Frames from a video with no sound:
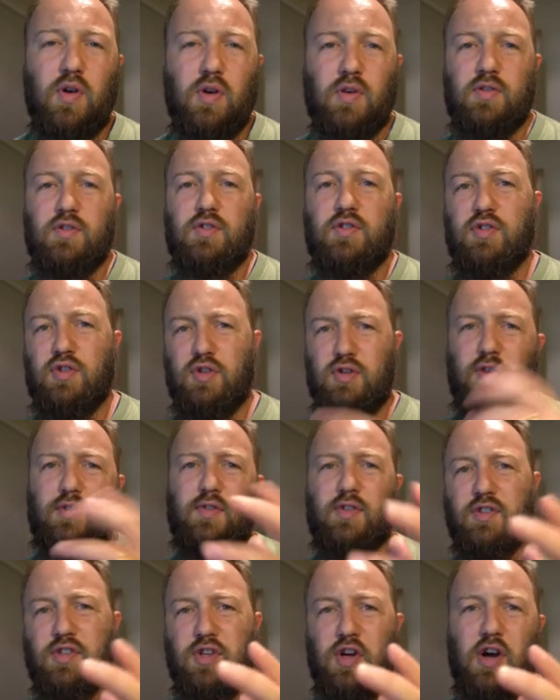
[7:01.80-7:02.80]
got two
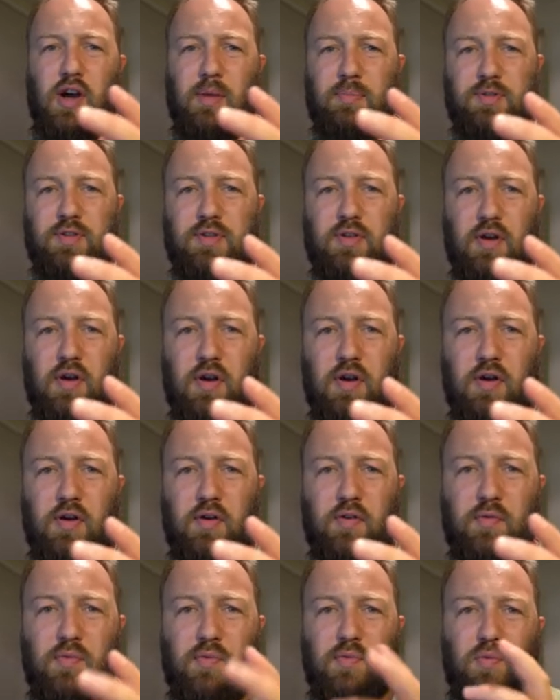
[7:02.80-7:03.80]
different types
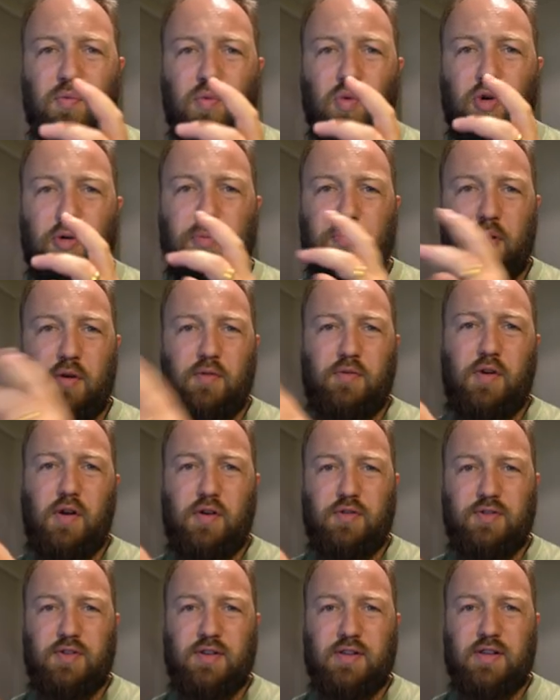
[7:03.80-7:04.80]
of water
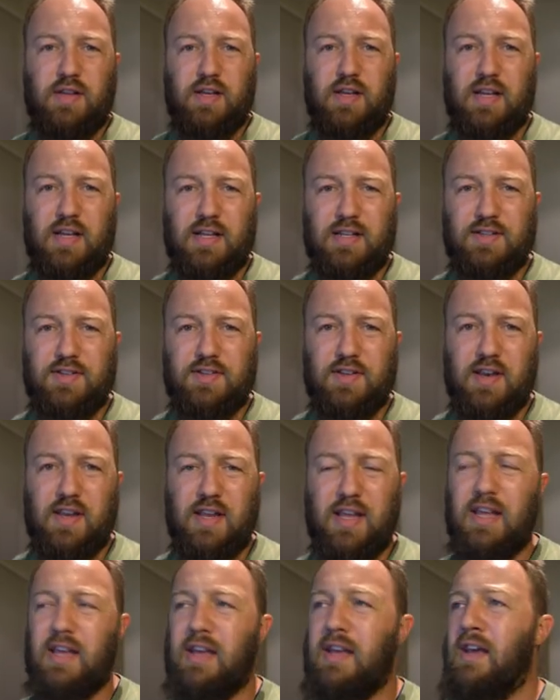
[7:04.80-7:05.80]
profiles listed
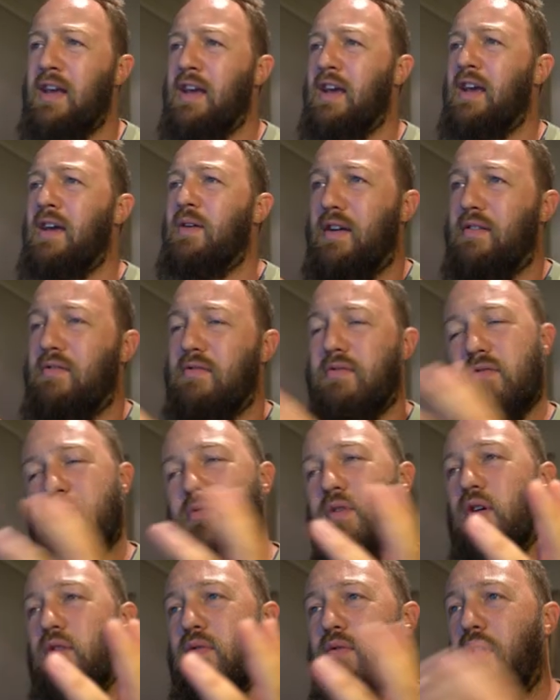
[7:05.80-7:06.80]
here.
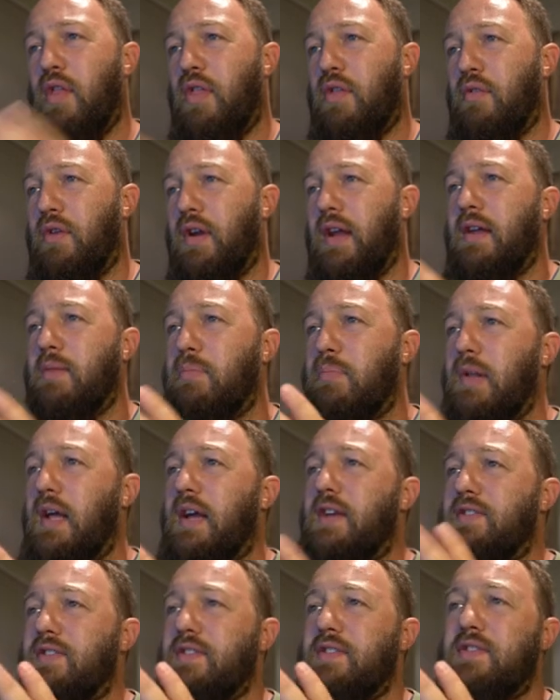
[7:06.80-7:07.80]
Well, three
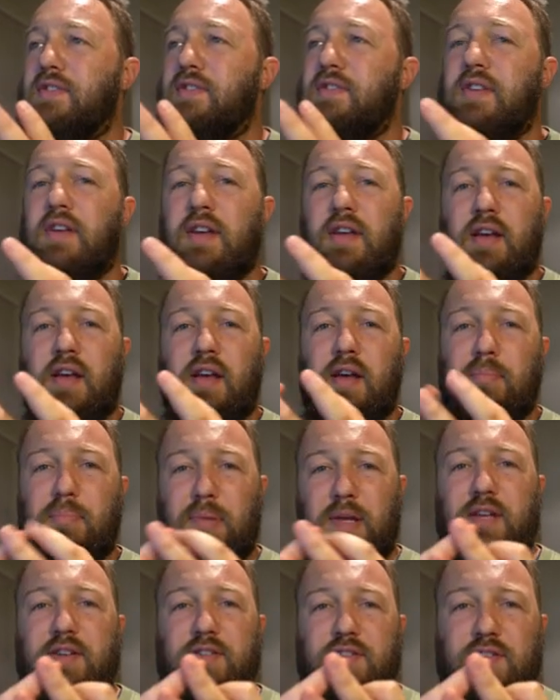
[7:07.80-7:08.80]
places,
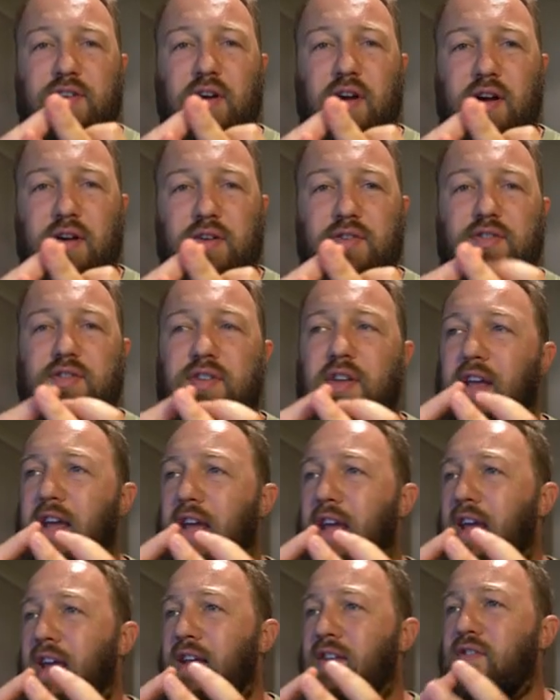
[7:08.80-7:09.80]
beer styles,
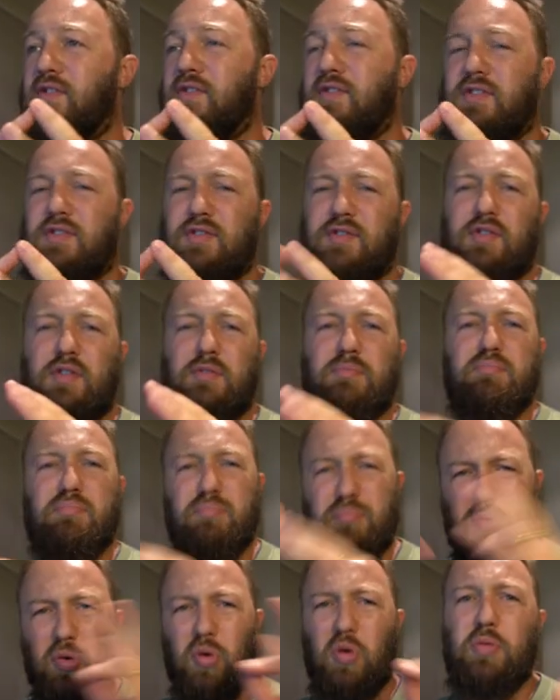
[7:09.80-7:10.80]
and sort of
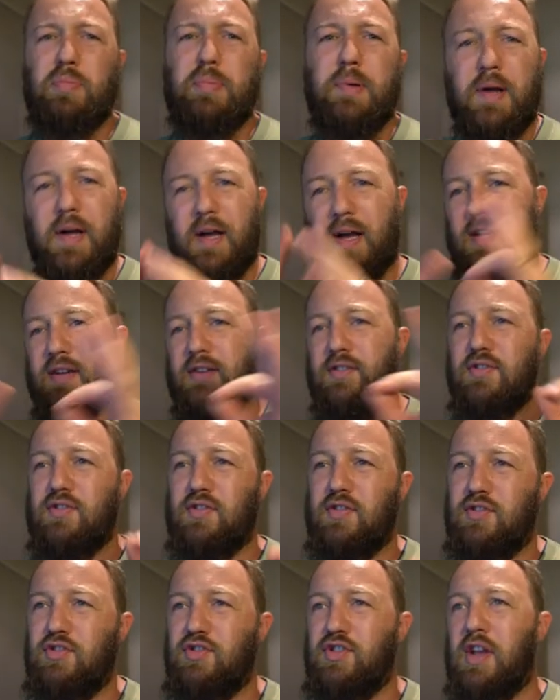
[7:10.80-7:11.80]

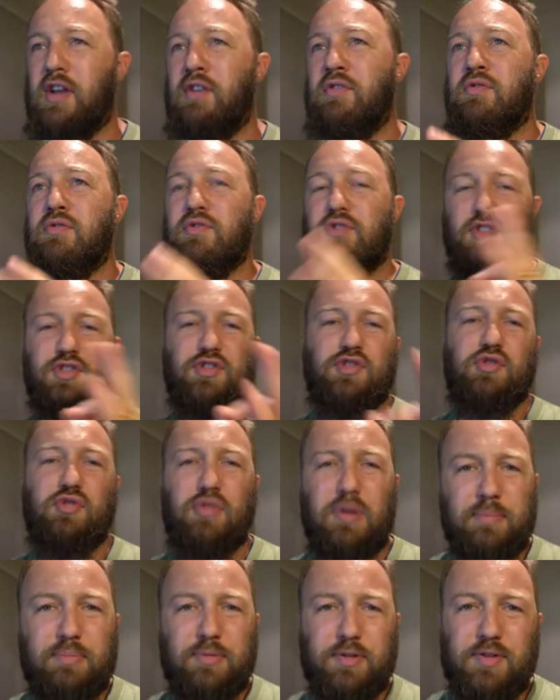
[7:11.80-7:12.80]
ballpark general
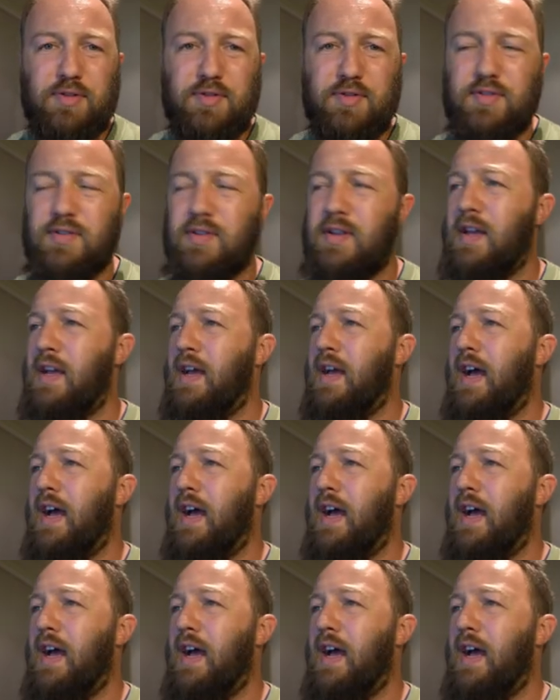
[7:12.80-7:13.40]
descriptors.